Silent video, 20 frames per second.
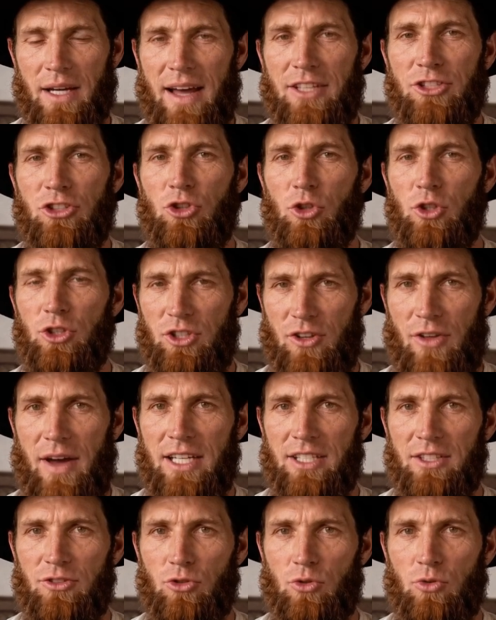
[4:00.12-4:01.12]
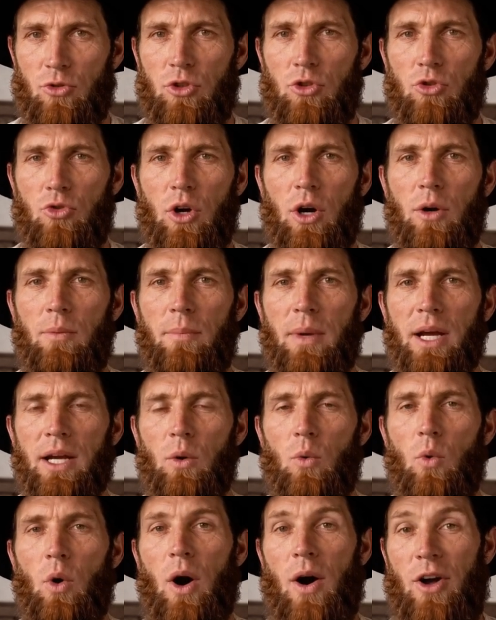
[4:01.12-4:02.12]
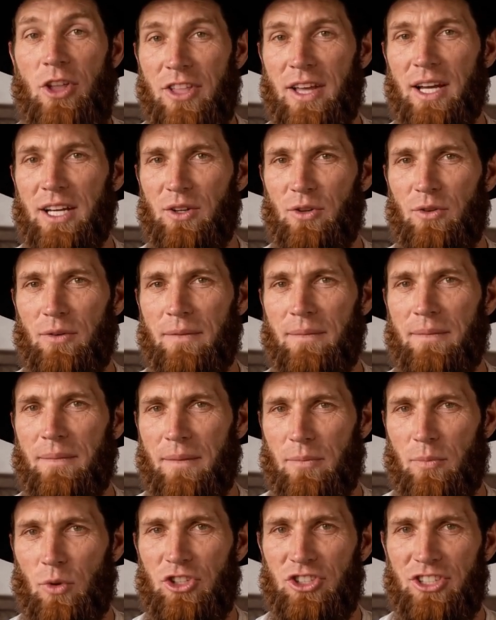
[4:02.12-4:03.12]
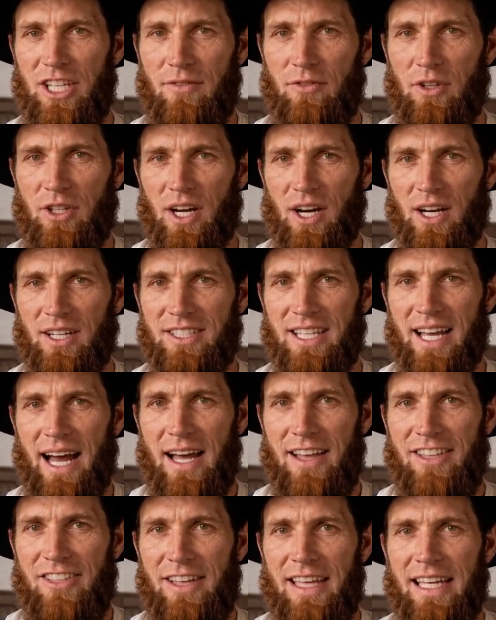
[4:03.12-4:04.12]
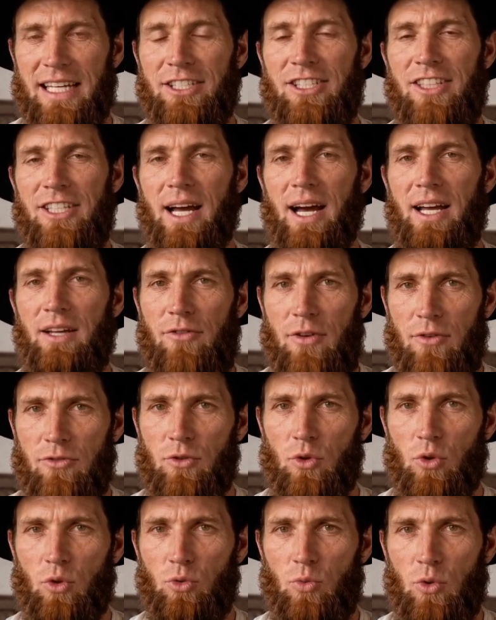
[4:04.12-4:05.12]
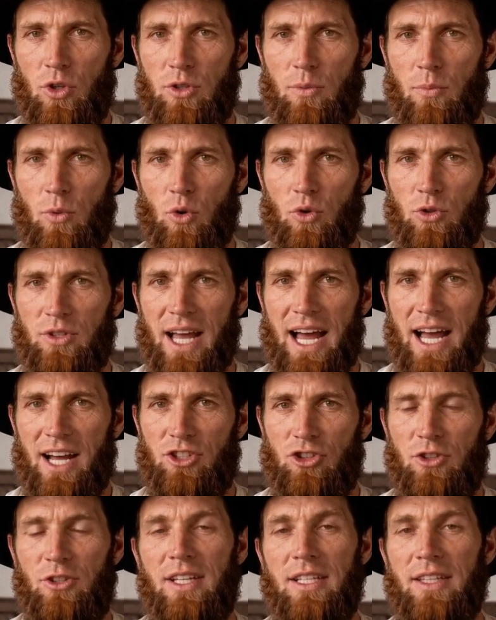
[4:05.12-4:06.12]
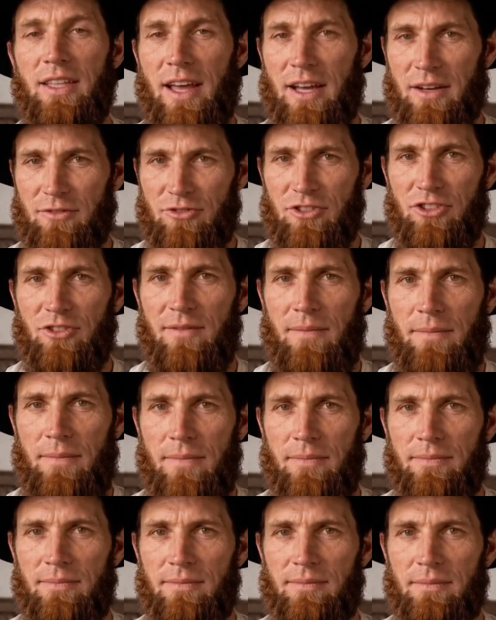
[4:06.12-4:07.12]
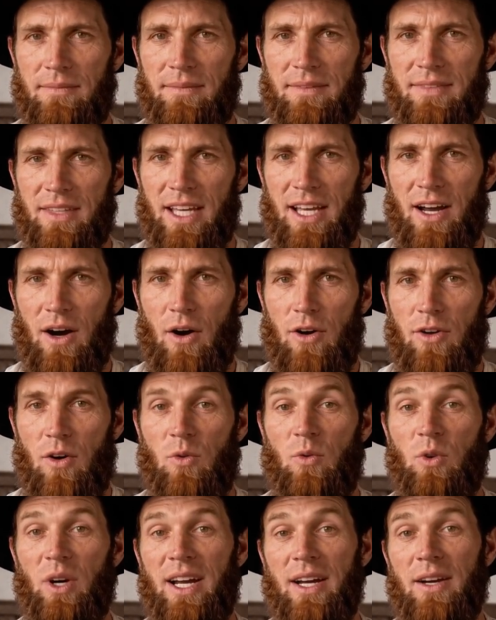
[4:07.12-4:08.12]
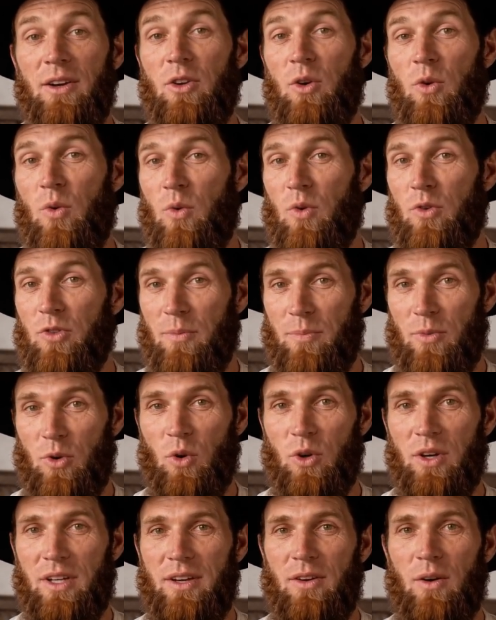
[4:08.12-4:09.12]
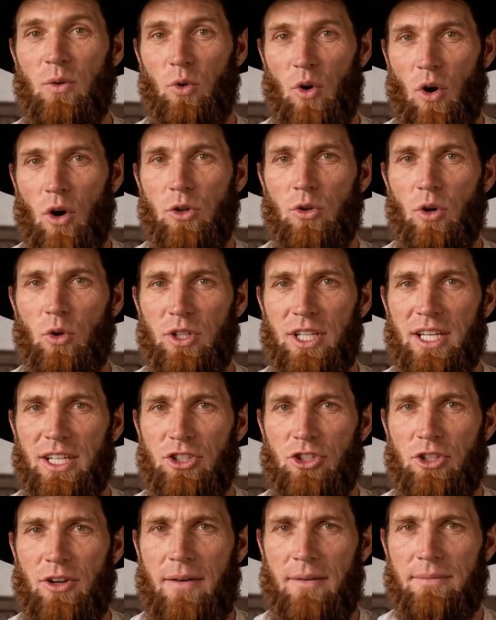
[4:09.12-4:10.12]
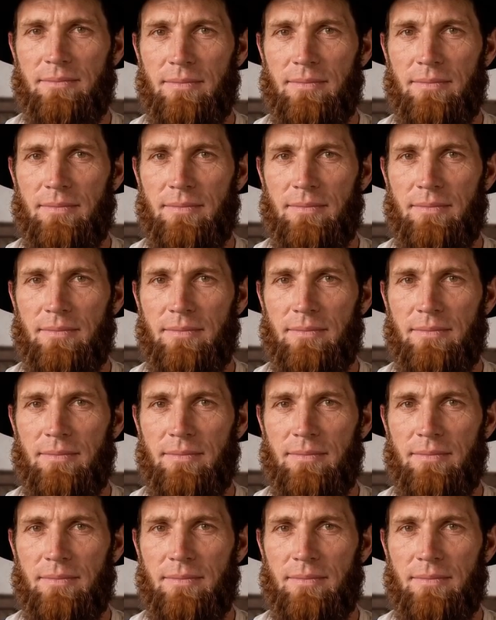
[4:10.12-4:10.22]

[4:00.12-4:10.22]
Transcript: and circulated through the drum by the wash cycle, which never contacts the inside of the fold where the mold actually lives. They are the right tool deployed in the wrong location.